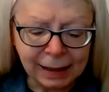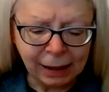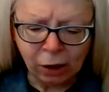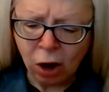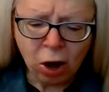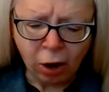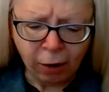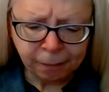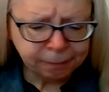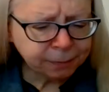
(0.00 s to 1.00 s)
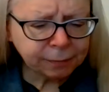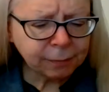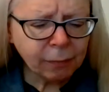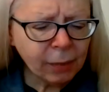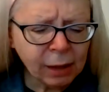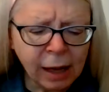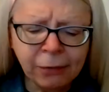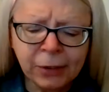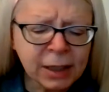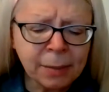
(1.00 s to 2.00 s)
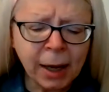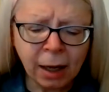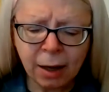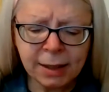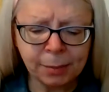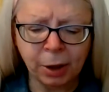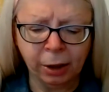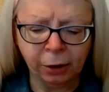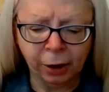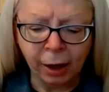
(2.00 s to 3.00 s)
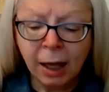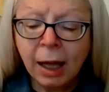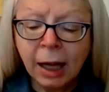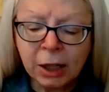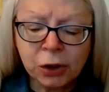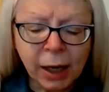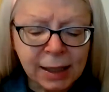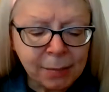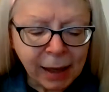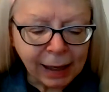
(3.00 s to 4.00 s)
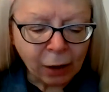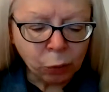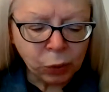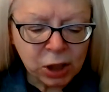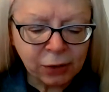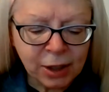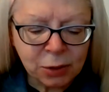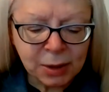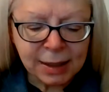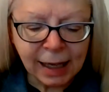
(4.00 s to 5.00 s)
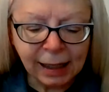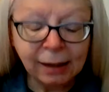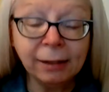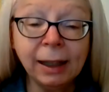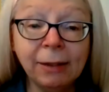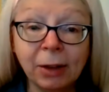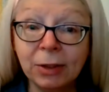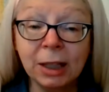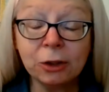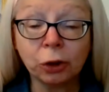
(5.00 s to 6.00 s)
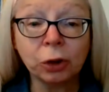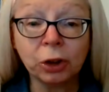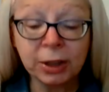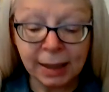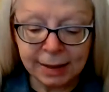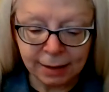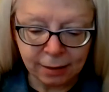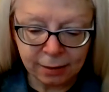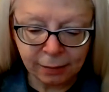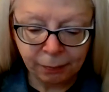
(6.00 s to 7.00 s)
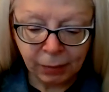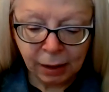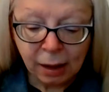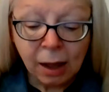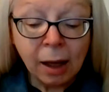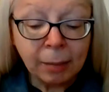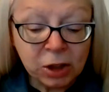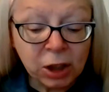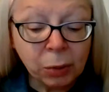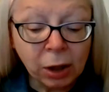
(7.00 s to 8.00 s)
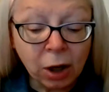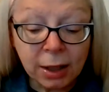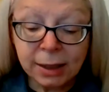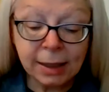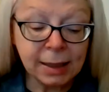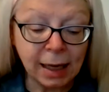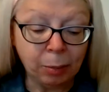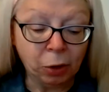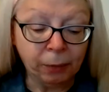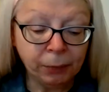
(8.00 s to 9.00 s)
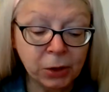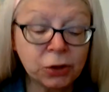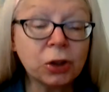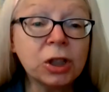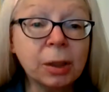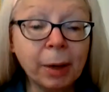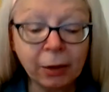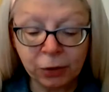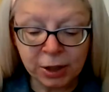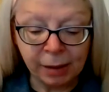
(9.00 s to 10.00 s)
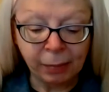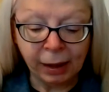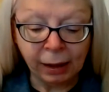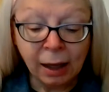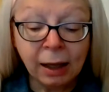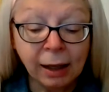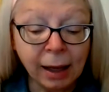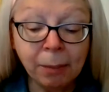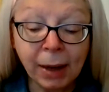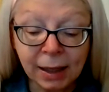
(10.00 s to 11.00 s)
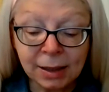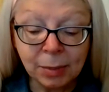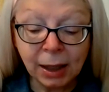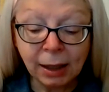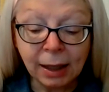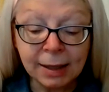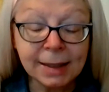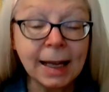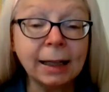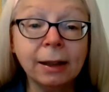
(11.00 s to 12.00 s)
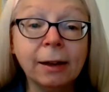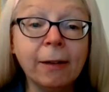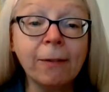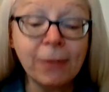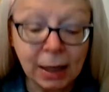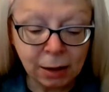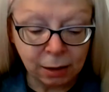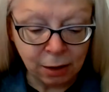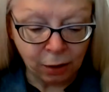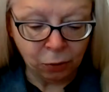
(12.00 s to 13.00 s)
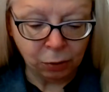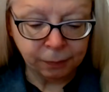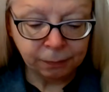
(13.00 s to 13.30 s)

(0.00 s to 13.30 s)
it at all. I fixed my eyes upon her and tried to make out which of us was taking leave of his or her senses. But she went on to the table, searched about for something, came back to me, and said in an offended tone,